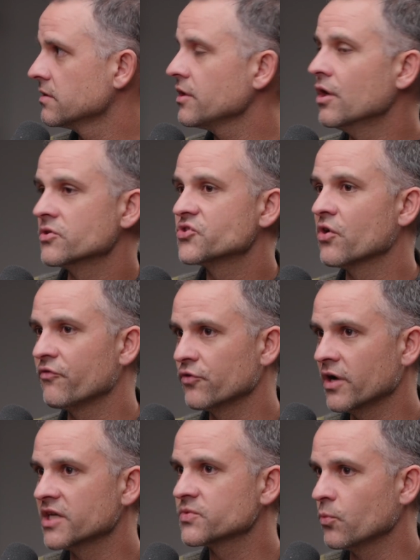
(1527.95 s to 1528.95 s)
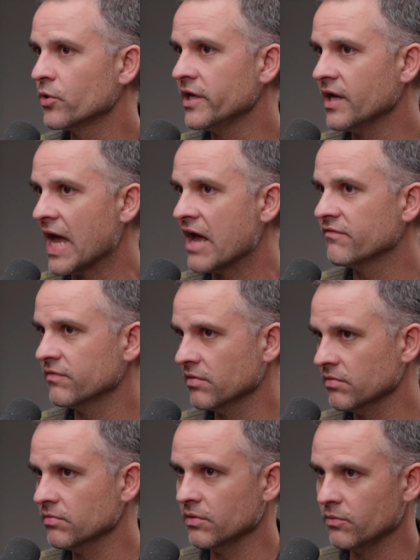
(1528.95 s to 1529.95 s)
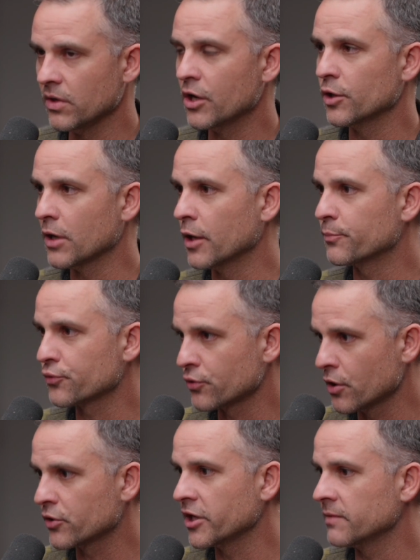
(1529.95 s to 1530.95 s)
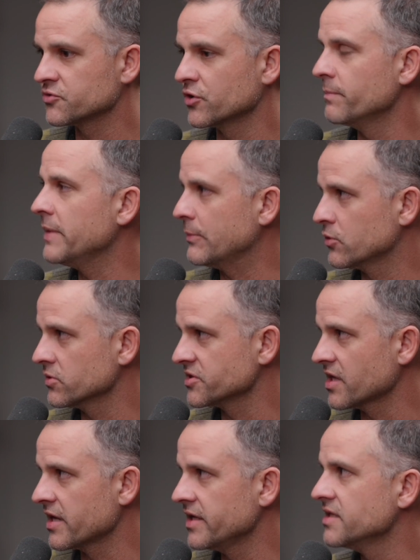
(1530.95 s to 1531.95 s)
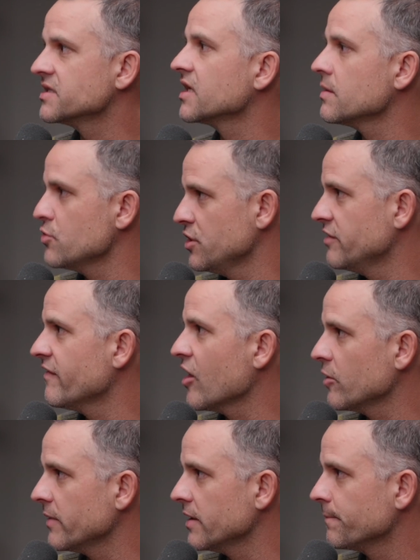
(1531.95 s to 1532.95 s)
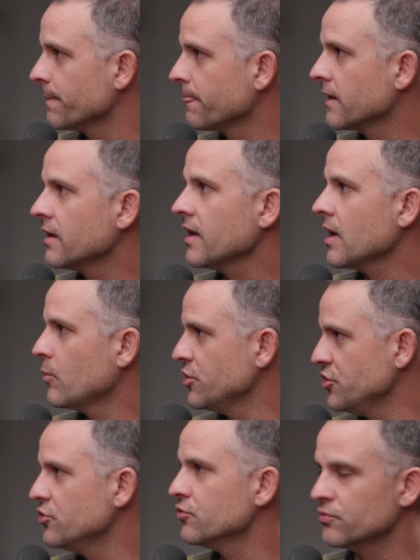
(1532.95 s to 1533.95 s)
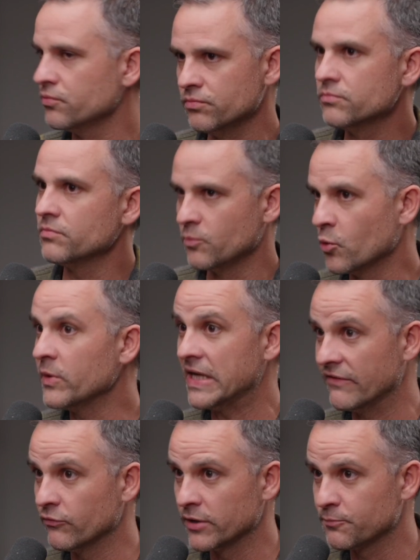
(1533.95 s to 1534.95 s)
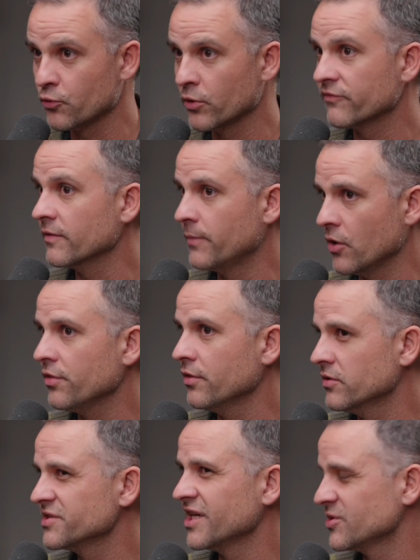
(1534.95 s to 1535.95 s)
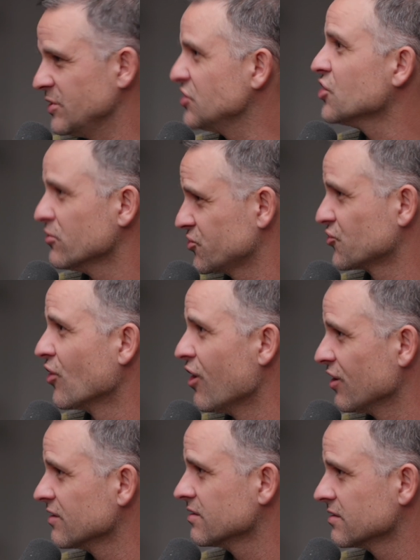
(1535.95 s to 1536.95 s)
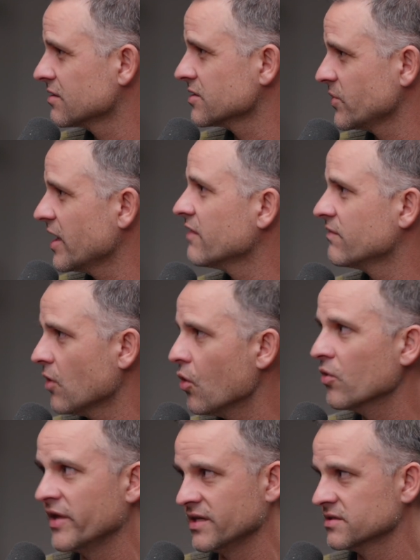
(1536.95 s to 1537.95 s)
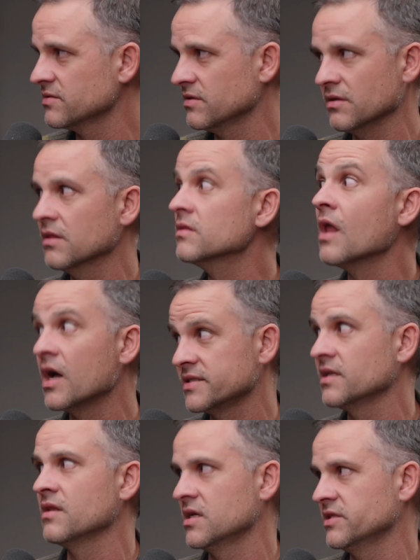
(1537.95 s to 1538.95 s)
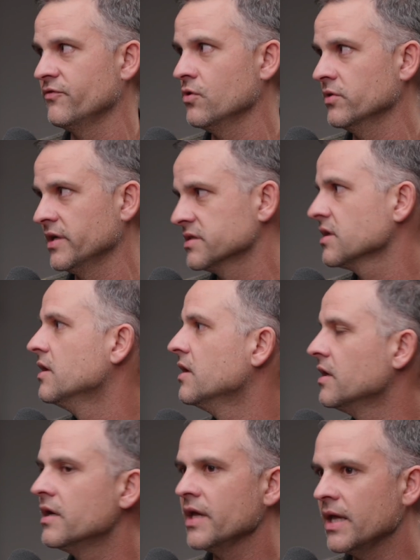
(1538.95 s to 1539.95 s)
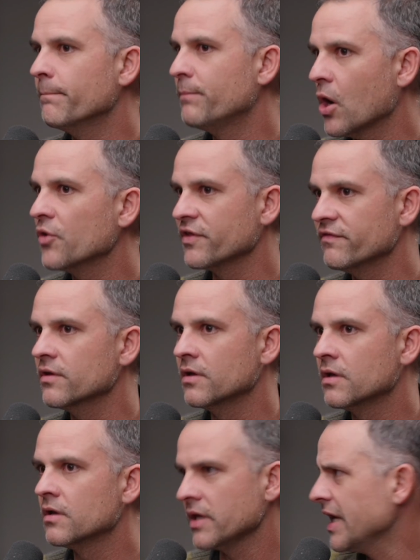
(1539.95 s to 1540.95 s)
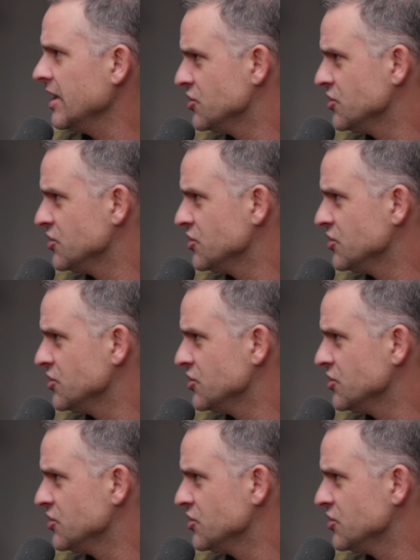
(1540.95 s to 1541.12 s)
you know so for us we have our, our programs are in biblical studies and community development and when you when we give a report for both of those things we show strong because we have holdings lots and lots of holdings basically and both of those two categories,